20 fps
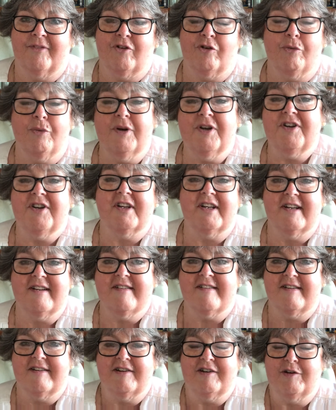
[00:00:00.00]
So we're to
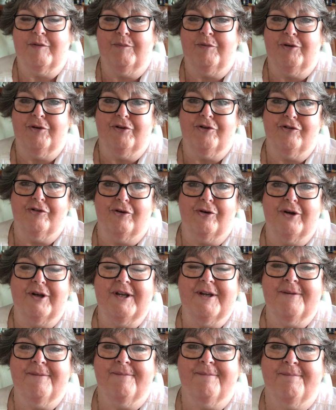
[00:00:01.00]
consider it pure
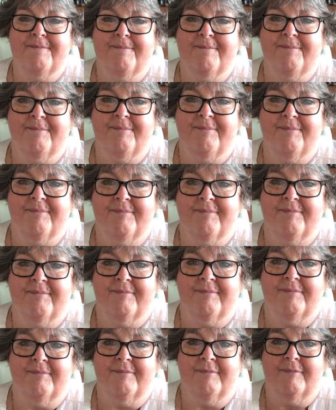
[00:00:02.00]
joy.
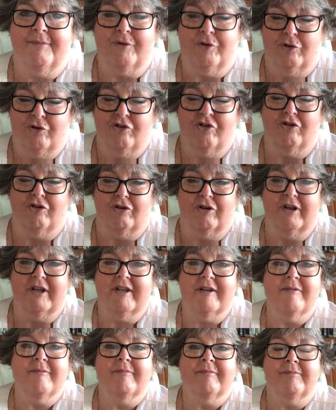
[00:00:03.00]
Pure
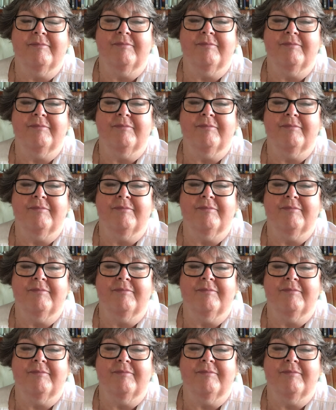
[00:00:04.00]
joy.